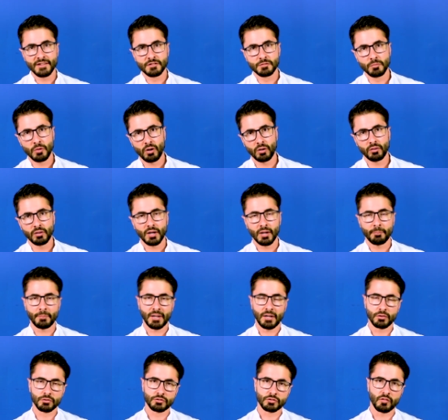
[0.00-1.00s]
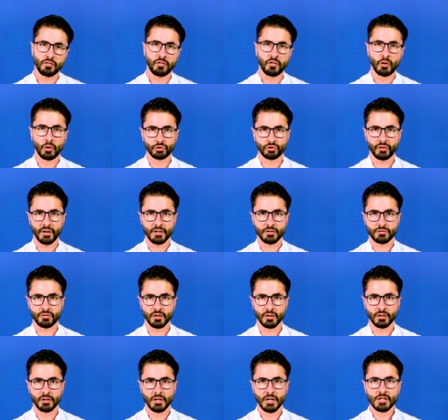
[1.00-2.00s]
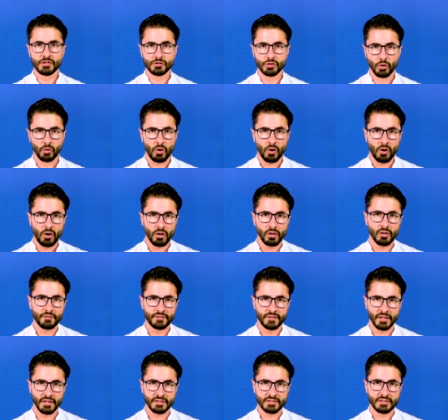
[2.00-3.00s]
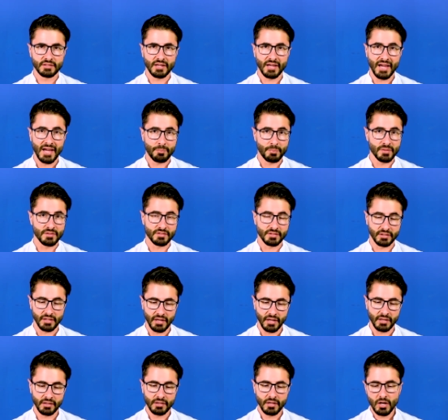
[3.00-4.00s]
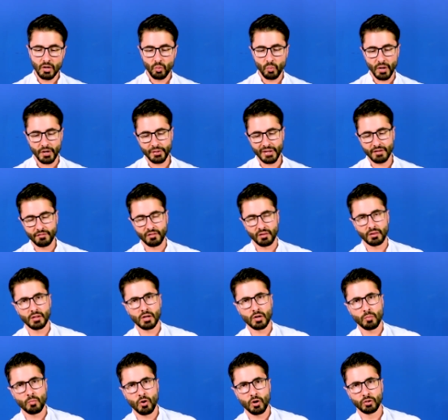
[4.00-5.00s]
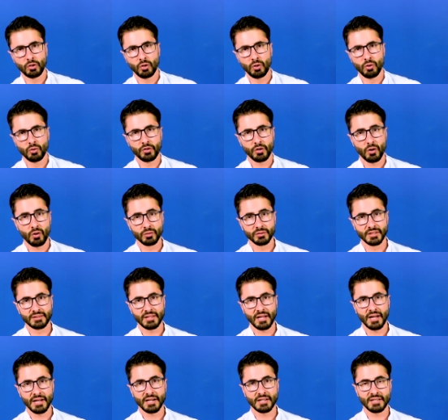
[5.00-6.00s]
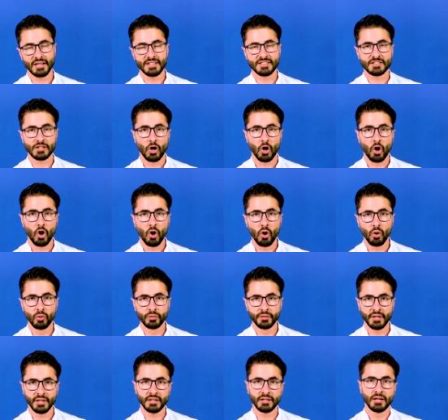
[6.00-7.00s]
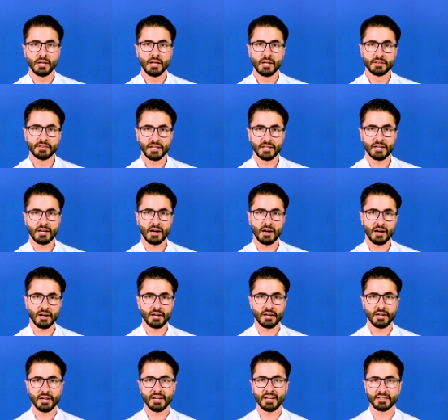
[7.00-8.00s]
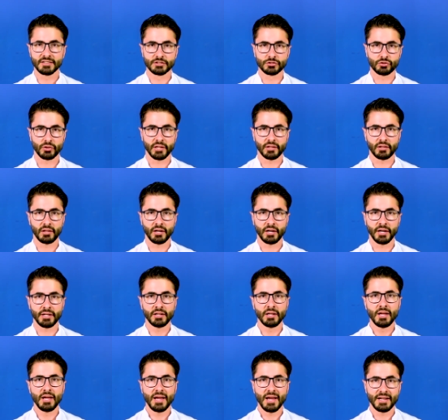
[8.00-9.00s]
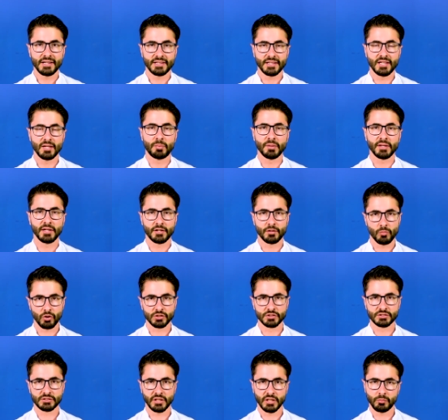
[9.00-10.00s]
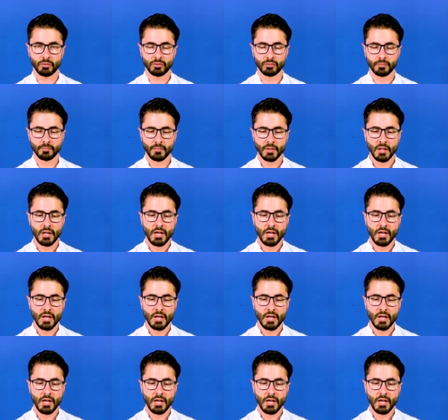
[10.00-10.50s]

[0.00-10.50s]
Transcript: and small amounts of load transfer. So all of this happens again, where you have a little more load on the tire that is holding the car in a straight line and keeping it more stable